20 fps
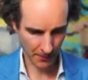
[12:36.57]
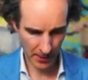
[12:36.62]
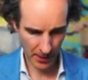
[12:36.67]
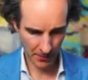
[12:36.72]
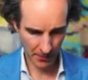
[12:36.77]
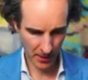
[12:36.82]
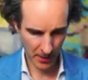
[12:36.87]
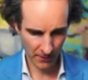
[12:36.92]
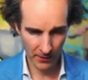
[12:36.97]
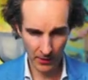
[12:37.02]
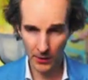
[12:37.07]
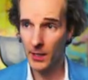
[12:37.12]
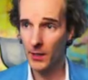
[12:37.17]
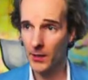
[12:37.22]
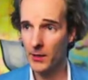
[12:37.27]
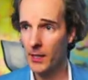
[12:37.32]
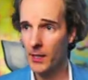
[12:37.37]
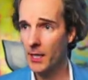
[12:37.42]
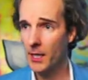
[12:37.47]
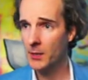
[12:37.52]
But let me have a look
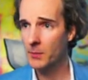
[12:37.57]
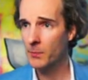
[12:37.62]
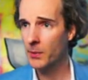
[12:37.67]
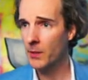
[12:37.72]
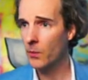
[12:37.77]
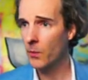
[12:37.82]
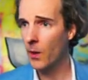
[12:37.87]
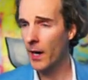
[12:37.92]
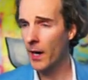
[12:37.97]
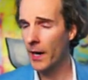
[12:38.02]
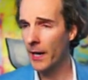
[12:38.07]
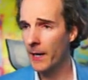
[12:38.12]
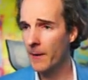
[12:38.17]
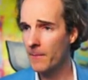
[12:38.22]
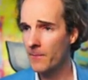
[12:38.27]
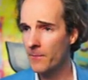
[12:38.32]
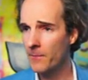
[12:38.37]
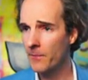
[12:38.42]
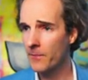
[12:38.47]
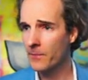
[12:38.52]
at the S P Y
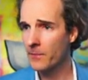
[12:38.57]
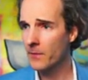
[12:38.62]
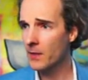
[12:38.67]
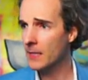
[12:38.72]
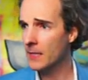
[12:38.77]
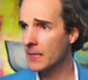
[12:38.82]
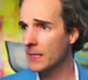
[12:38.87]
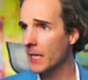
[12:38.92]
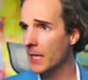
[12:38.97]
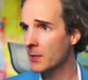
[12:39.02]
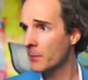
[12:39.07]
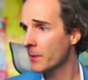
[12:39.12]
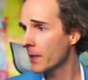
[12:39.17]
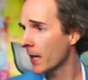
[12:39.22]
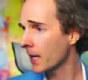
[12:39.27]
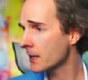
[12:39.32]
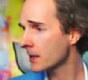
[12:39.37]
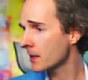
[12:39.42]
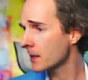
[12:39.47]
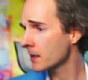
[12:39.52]
because S P
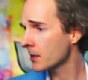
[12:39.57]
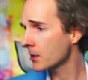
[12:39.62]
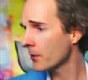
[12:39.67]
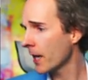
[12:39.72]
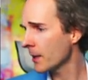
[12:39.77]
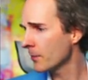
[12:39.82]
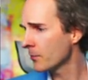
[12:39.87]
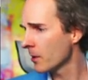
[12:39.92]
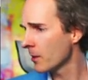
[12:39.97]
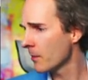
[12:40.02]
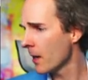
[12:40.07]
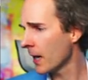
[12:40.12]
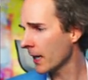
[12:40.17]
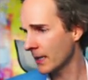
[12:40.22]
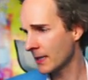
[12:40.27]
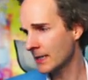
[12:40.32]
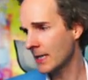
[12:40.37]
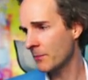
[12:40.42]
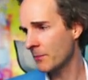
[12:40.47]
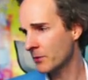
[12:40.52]
X doesn't trade
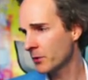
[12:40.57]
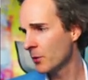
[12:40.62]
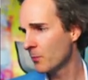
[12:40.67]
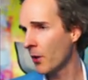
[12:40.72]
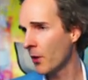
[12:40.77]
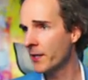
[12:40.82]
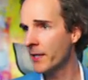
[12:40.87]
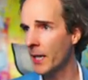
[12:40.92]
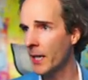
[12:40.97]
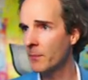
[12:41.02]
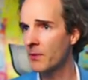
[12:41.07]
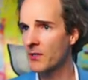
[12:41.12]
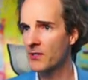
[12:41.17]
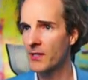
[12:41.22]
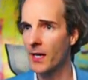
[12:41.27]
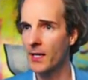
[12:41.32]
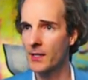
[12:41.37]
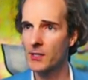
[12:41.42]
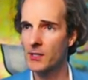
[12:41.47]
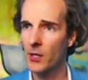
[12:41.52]
pre-market. It's up two point eight
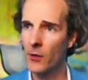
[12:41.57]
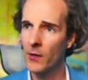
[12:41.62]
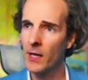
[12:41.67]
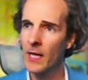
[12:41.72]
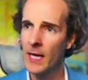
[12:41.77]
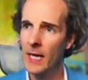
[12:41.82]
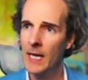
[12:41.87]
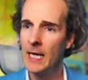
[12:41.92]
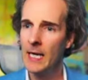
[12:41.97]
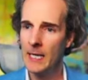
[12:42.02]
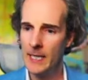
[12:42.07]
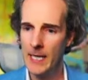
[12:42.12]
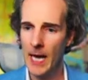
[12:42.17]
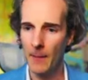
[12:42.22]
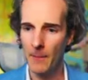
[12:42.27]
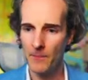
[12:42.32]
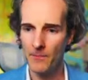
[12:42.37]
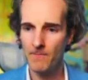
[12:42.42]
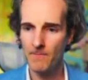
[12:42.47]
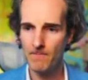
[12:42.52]
percent. So
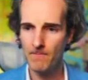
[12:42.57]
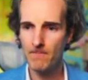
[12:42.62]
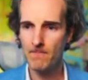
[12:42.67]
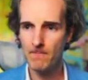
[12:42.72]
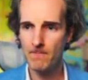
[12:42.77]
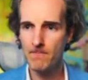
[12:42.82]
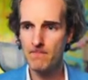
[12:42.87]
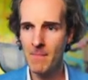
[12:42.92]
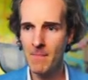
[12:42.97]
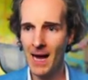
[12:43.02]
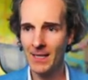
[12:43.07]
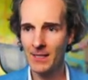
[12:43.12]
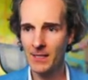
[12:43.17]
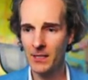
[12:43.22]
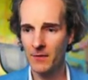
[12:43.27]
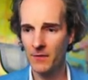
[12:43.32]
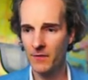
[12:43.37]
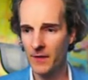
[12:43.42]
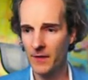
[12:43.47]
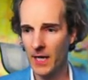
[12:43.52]
yeah,
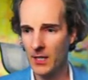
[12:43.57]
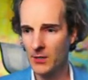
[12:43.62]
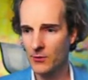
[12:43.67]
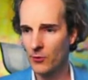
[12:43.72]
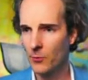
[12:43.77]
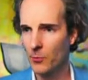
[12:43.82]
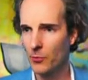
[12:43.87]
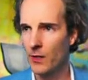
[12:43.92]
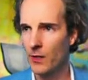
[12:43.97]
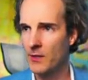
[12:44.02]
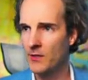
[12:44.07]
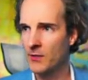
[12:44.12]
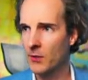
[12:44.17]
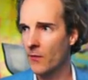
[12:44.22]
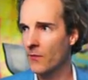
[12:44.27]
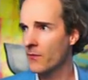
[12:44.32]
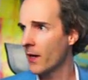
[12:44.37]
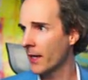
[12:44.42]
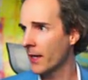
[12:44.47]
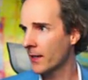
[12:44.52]
massive exuberance
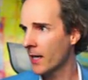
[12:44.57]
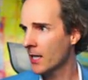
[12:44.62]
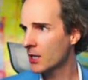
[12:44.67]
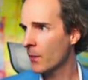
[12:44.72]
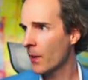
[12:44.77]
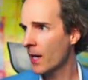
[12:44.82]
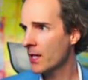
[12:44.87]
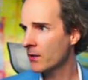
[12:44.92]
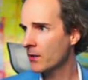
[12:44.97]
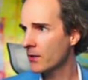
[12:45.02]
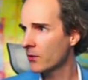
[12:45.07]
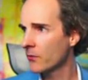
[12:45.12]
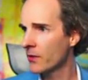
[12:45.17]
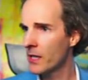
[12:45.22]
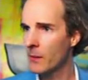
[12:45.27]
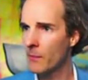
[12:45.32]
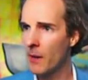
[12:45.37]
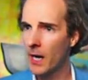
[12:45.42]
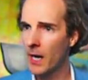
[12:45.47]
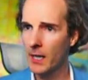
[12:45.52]
on that. Let's wait till the
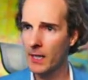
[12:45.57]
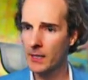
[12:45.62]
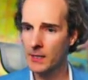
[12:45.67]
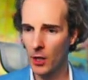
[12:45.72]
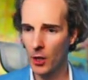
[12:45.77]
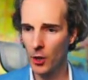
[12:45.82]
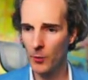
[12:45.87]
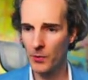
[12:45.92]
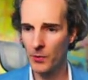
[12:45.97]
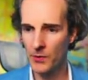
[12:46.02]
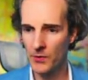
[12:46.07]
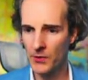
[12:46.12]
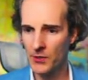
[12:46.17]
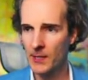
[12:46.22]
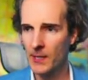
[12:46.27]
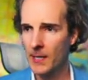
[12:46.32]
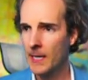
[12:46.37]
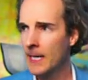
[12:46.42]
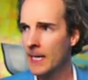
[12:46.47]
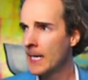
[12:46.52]
real market
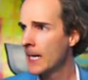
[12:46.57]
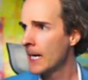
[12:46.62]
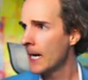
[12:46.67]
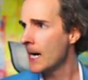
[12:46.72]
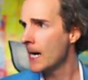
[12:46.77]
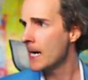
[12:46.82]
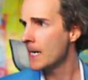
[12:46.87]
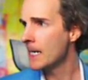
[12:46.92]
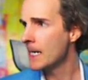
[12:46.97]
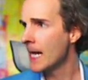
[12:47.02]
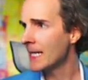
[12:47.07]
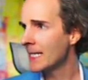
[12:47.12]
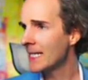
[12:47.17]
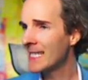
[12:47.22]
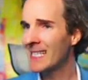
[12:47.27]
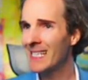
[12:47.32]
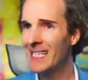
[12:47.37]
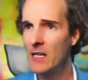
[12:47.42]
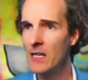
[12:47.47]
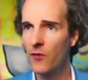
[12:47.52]
opens. Uh, let's
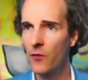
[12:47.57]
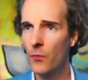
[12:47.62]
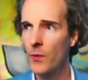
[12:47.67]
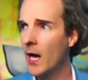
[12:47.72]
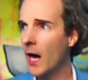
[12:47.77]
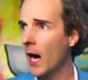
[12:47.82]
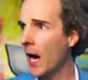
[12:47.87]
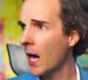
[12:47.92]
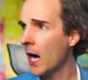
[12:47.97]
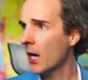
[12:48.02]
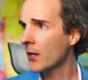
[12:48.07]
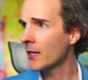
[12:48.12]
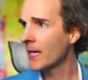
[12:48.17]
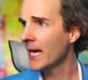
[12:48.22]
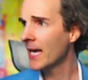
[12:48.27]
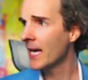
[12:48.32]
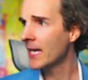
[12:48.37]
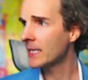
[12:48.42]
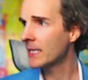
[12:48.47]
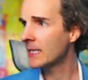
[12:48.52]
see if we are going to
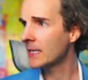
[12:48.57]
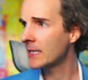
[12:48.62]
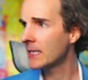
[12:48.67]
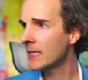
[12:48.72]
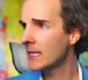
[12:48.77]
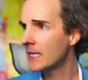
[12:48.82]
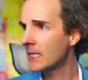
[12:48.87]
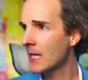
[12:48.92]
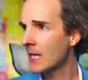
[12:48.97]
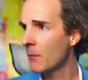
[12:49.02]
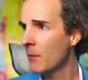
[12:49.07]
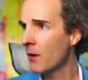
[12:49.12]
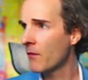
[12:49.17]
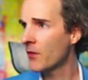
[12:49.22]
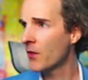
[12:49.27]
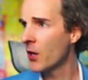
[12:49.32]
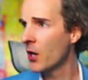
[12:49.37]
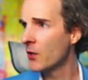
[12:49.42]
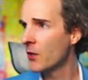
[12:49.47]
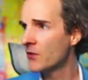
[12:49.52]
hit some
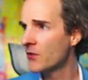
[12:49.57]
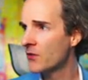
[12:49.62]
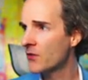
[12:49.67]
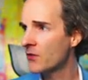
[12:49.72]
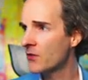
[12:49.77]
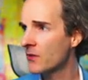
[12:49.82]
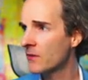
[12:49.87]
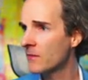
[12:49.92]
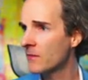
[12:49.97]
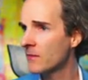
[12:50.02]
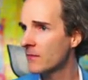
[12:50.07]
of those.